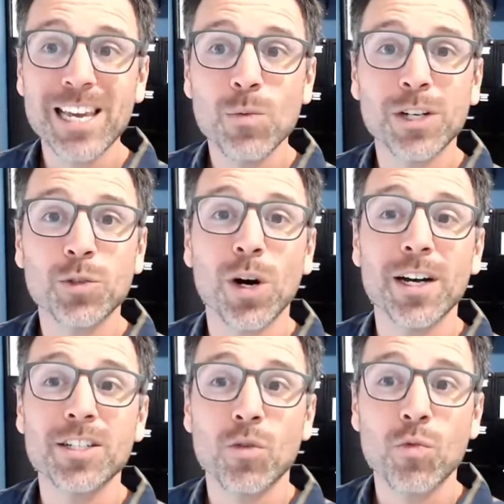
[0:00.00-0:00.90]
which
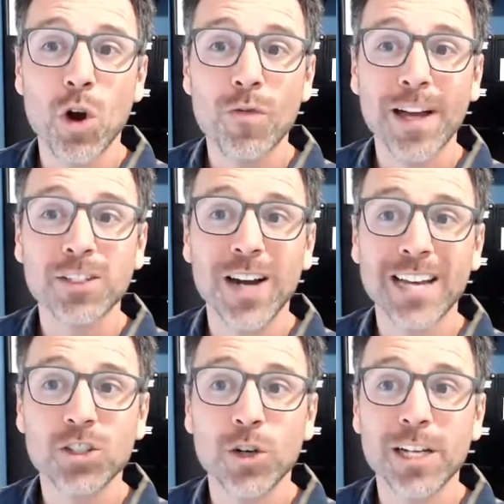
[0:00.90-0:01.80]
was the row vector X
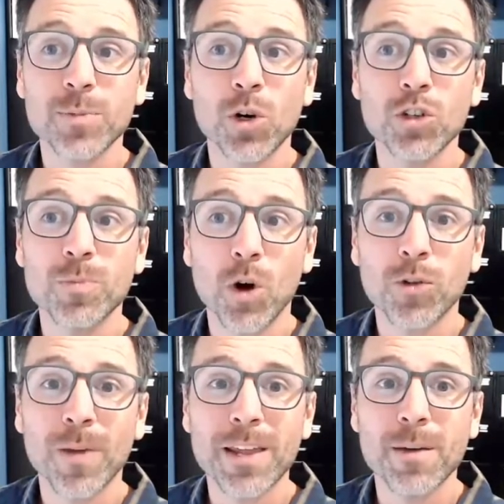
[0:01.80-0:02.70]
transpose
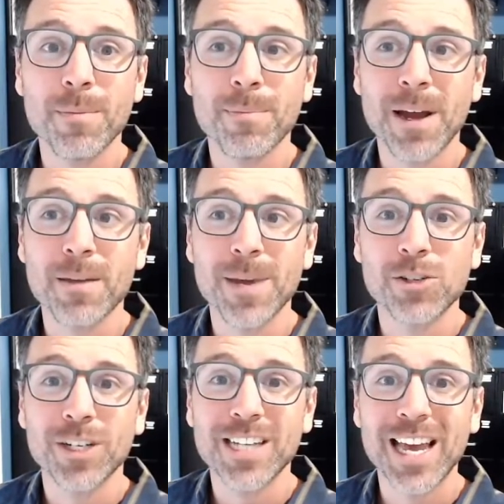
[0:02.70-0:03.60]
multiplied by the
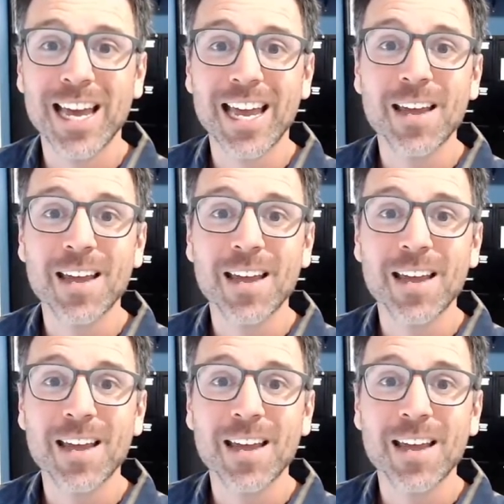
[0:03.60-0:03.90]
matrix A,